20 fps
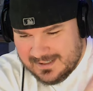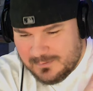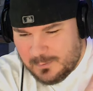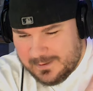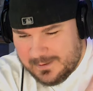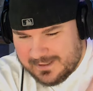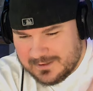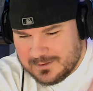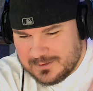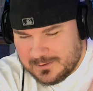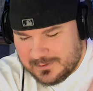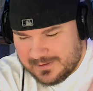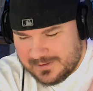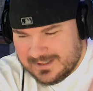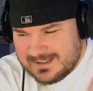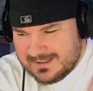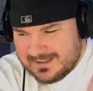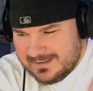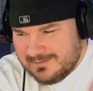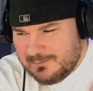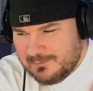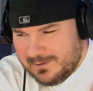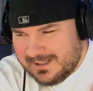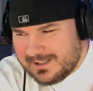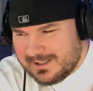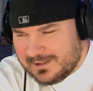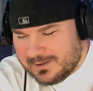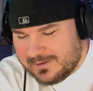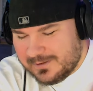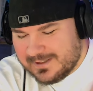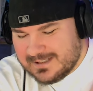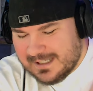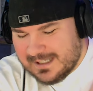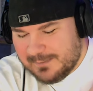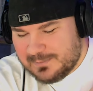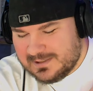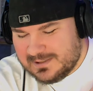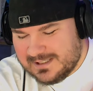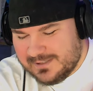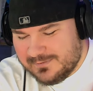We could do this. We could do this. I
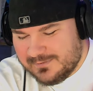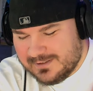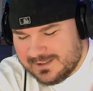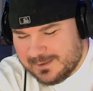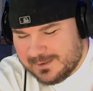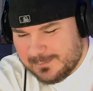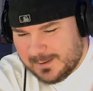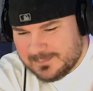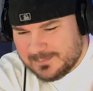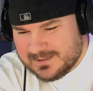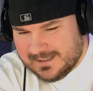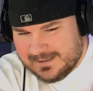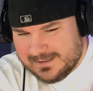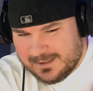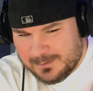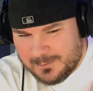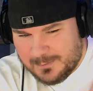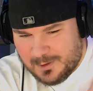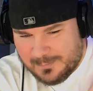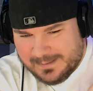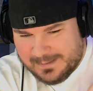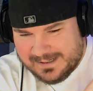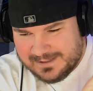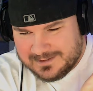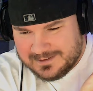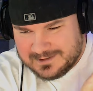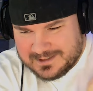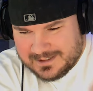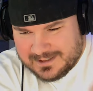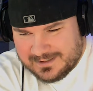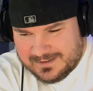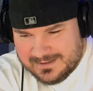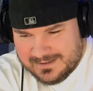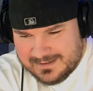believe in them. I'm sending them all my energy